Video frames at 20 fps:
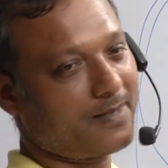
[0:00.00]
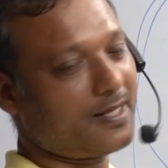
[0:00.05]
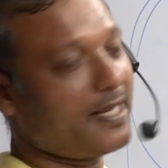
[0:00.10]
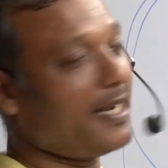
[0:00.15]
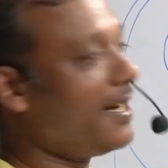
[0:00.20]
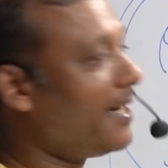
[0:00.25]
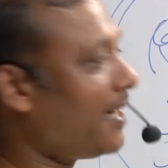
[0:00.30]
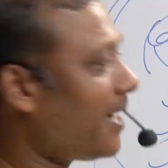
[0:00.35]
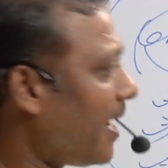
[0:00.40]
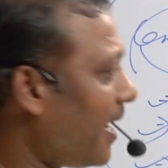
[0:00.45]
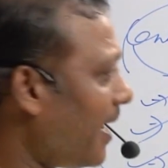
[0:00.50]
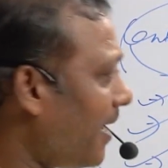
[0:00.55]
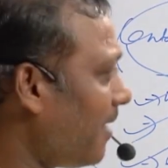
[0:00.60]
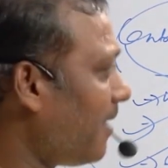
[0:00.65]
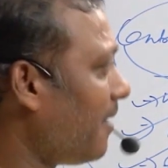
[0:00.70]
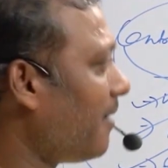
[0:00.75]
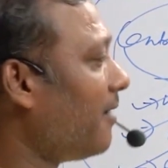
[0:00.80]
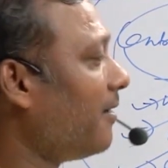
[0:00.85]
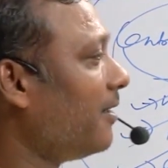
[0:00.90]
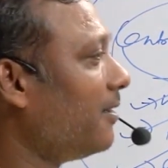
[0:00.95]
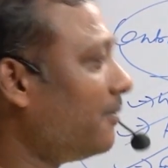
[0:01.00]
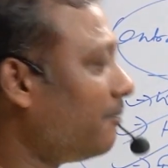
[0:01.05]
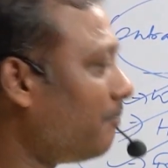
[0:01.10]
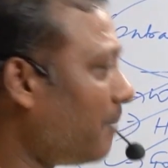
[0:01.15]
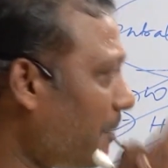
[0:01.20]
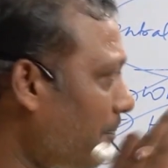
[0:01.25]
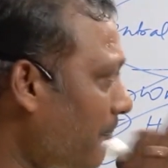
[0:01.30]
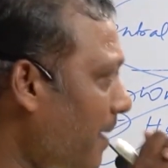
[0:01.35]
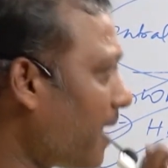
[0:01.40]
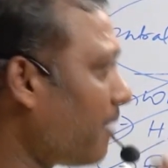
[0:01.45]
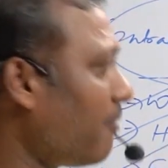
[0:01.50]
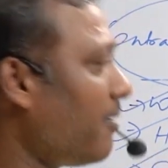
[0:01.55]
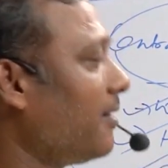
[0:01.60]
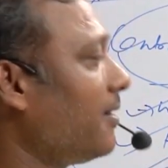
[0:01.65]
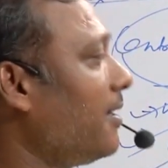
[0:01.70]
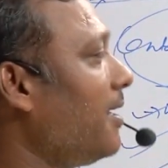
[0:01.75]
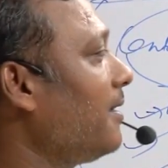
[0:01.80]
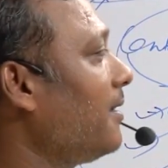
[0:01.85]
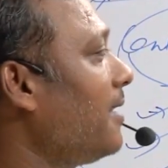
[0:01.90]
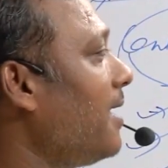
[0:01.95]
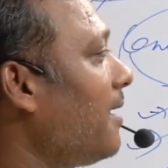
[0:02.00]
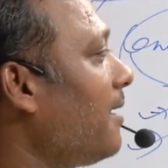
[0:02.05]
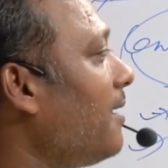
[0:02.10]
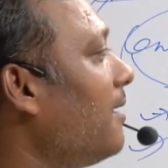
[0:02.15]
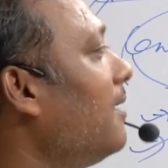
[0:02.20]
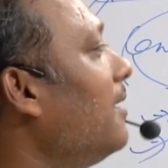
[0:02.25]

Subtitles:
and I prepared one thing that